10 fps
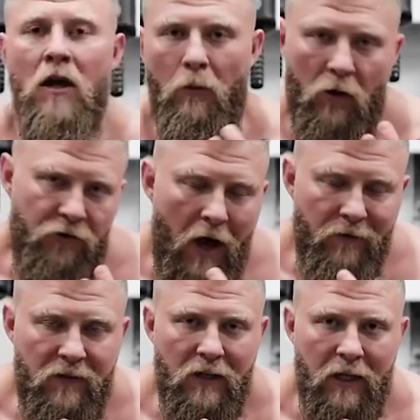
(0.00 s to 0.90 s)
I'm also
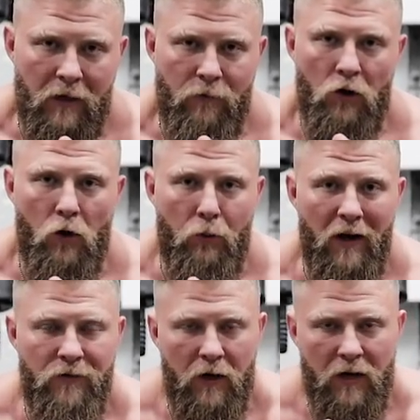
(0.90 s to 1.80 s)
obviously getting a vertical
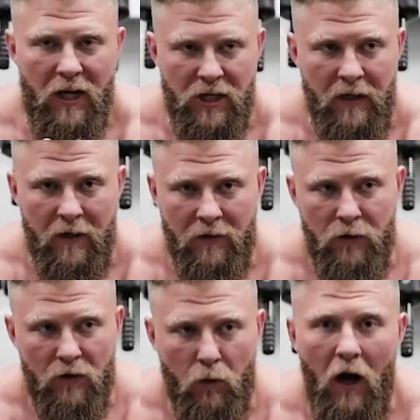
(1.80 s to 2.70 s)
press variation in there
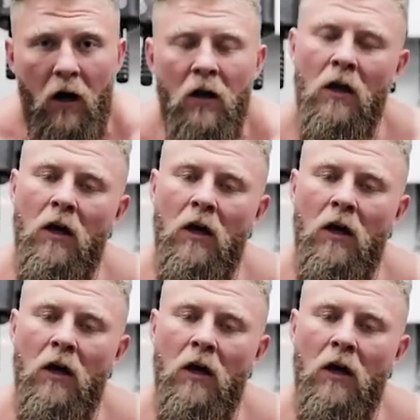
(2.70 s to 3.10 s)
too as well.